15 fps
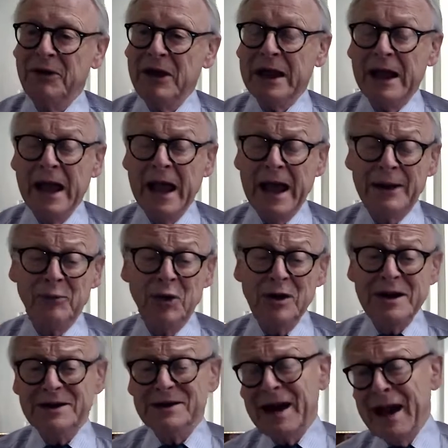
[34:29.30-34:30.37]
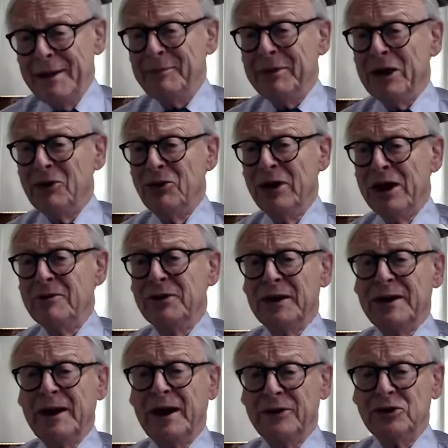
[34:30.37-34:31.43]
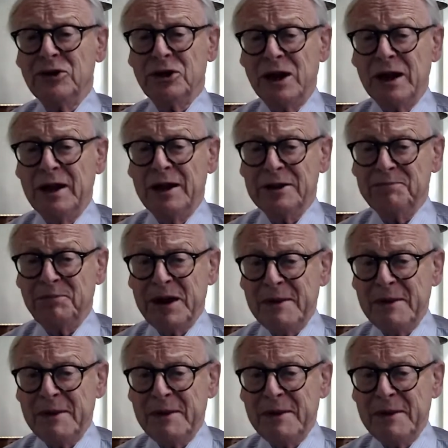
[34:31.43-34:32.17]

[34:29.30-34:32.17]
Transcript: thing. And what is happening all over the country is